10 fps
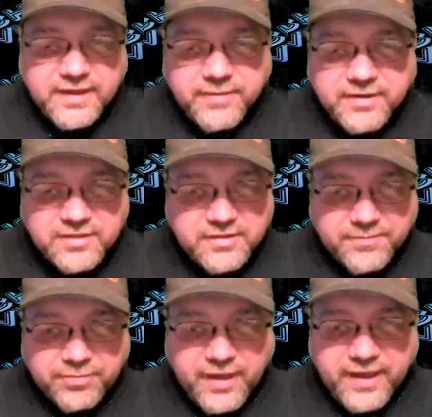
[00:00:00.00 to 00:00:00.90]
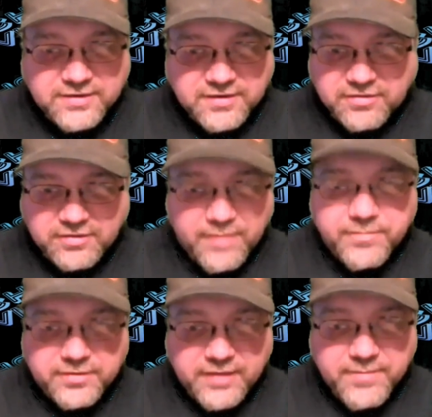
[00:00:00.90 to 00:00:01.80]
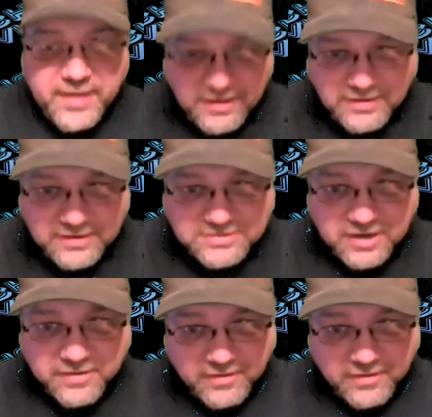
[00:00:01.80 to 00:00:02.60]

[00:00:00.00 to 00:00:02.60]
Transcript: gimmicks into play, just them them hitting each other.